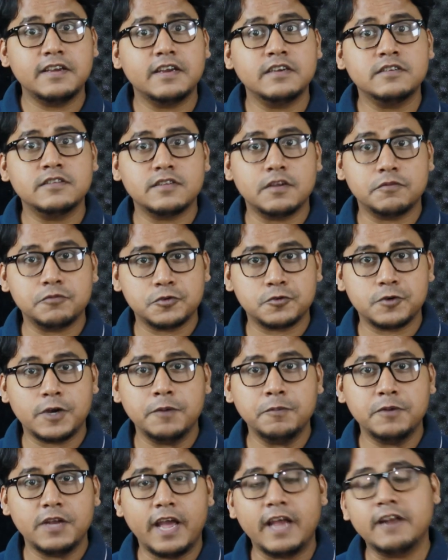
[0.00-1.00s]
get
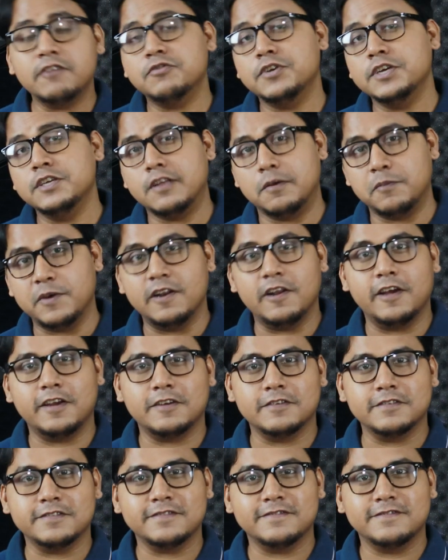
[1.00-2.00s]
subscribed and ring the bell
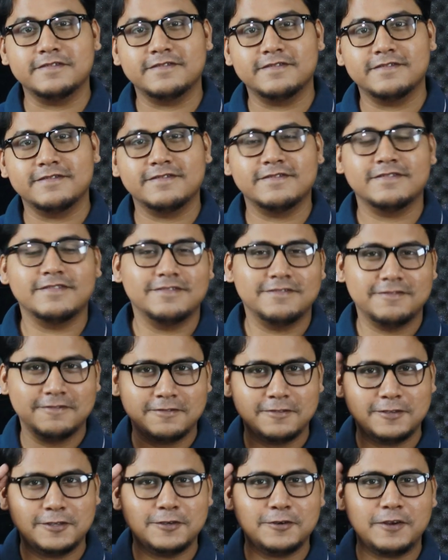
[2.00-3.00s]
icon.
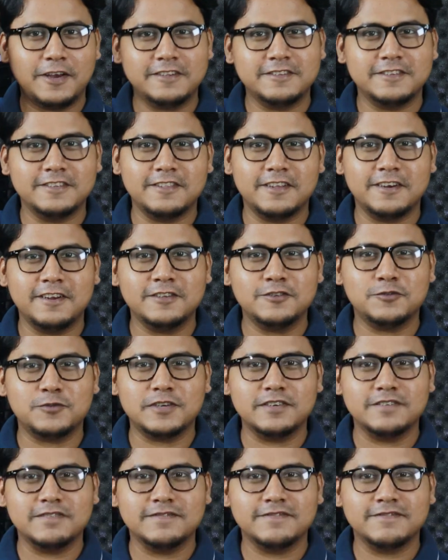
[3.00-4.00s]
See you guys in the next
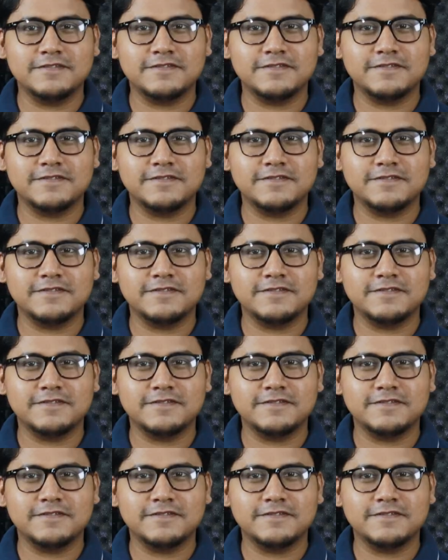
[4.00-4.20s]
one.